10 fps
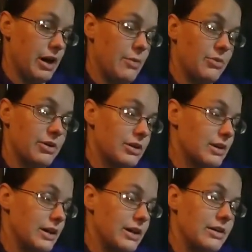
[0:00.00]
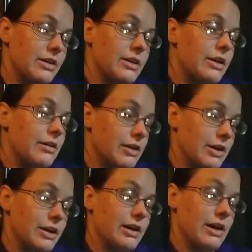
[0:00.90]
I'm really
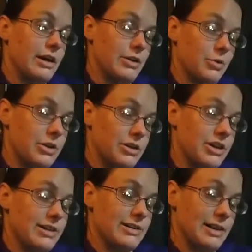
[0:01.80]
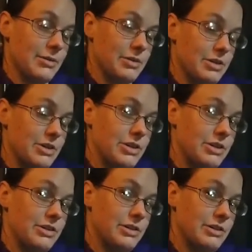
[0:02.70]
thinking that I need a Whata chicken sandwich.
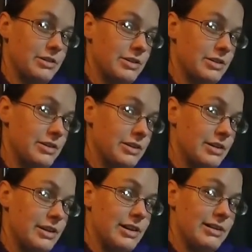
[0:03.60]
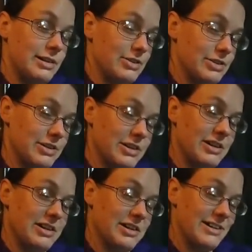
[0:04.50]
That sounds really
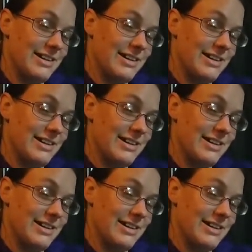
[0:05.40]
good.